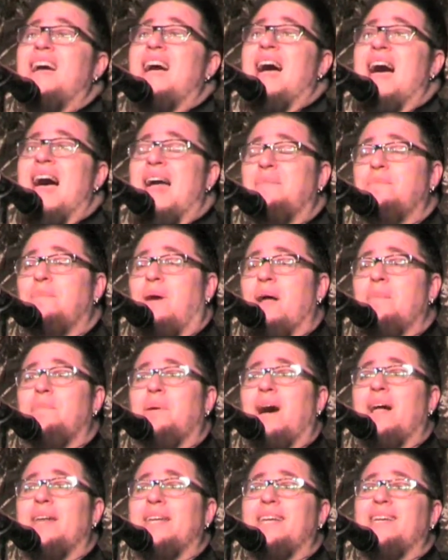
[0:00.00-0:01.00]
and my
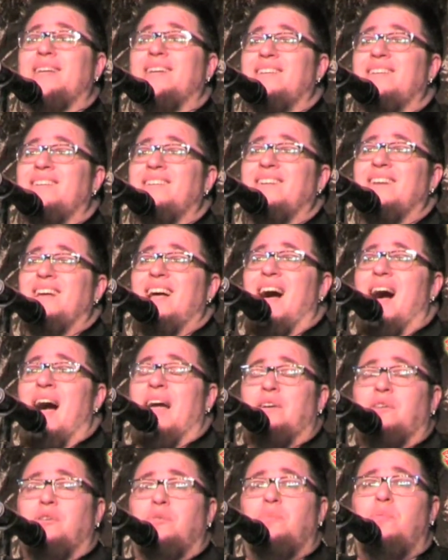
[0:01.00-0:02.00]
body.
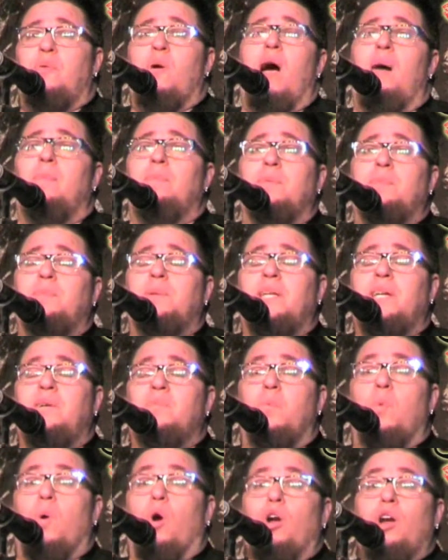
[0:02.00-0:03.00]
I could probably
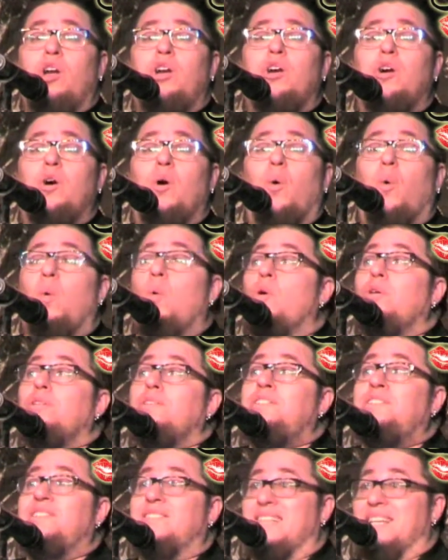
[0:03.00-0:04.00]
work
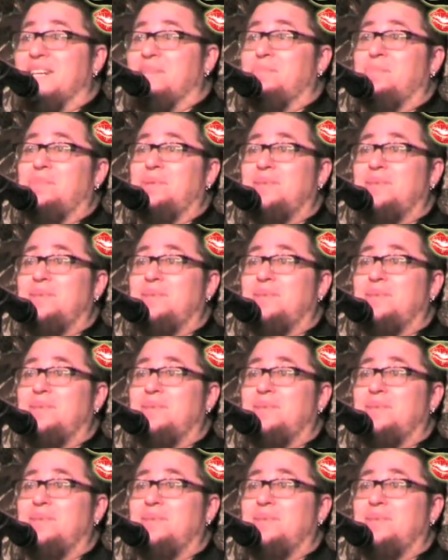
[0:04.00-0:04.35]
or sleep.